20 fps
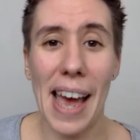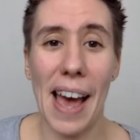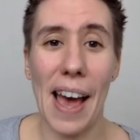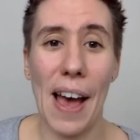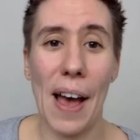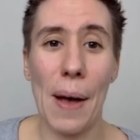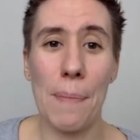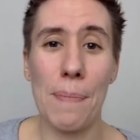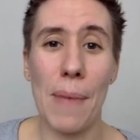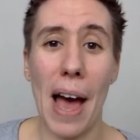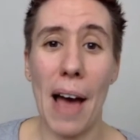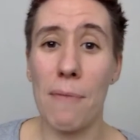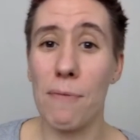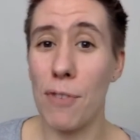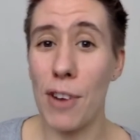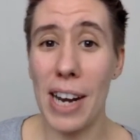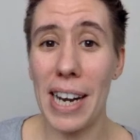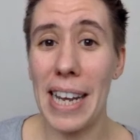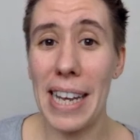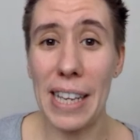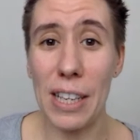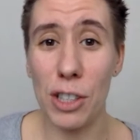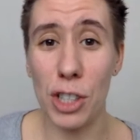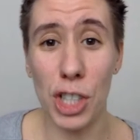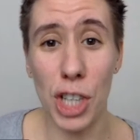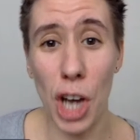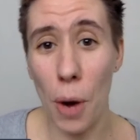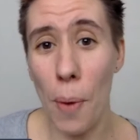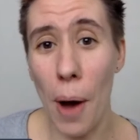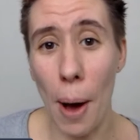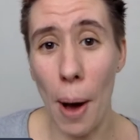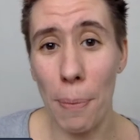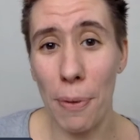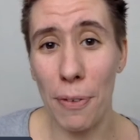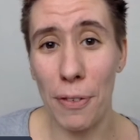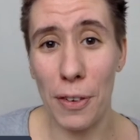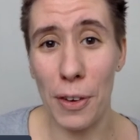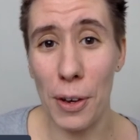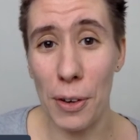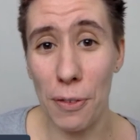and really show up
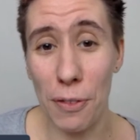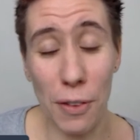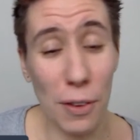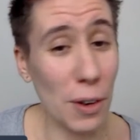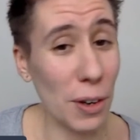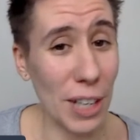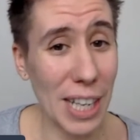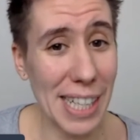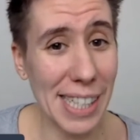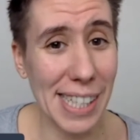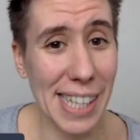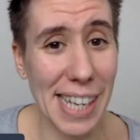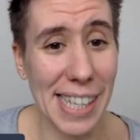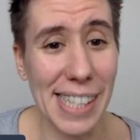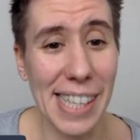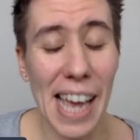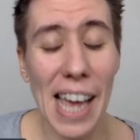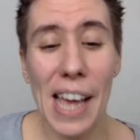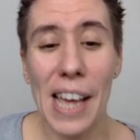for your listeners.